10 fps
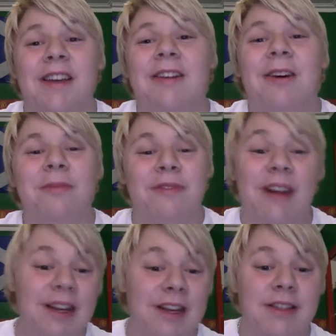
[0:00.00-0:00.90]

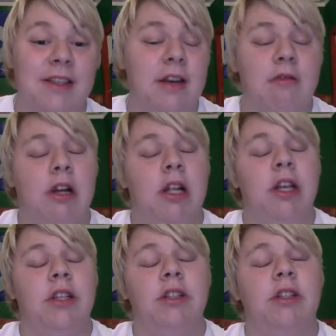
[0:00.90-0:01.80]
copyrighted, I can say, well,
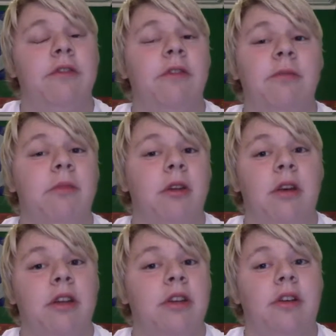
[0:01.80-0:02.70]
I did give them that,
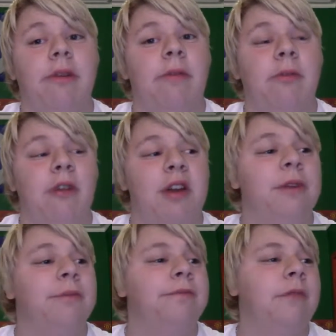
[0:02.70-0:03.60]
I did give them
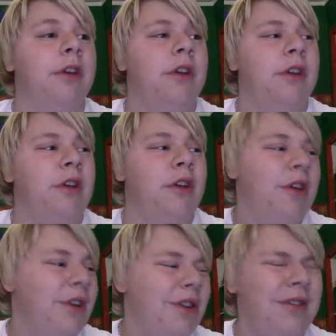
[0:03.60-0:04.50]
credit.
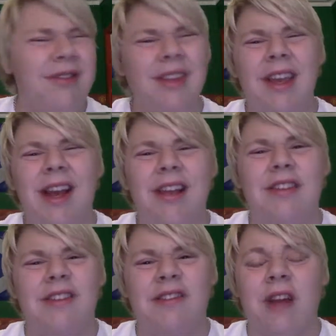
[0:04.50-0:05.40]
Which really, I
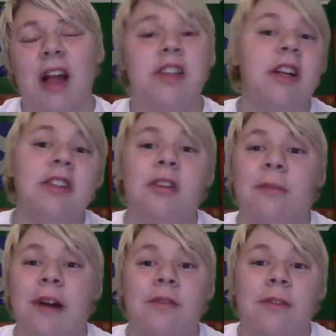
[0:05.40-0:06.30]
should have. I should actually go
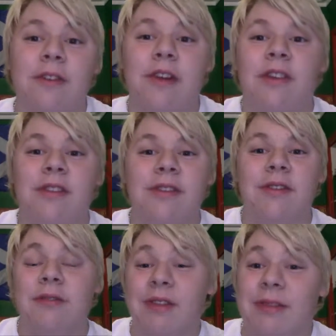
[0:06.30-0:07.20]
back on my videos
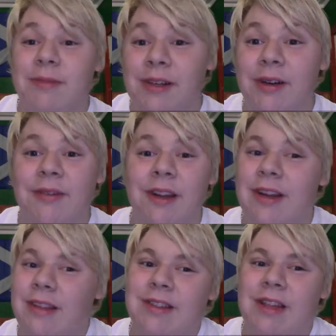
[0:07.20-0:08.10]
and the ones that have been
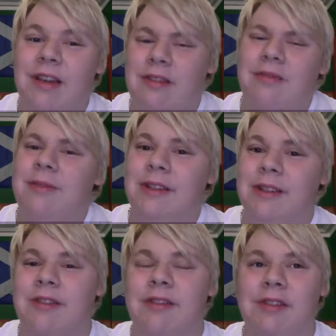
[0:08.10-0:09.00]
copyrighted. I'd say, oh, I've been
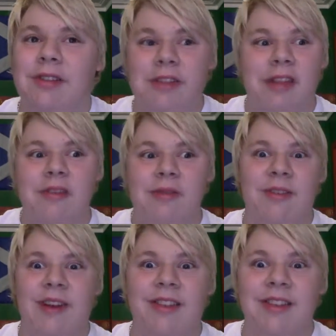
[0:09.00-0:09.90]
given. I gave them
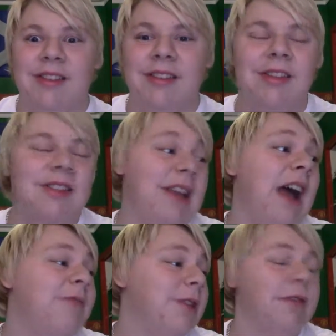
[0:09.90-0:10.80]
credit because I
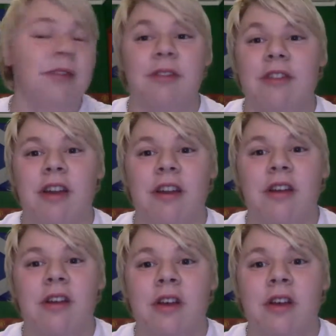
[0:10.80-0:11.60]
have been given them credit.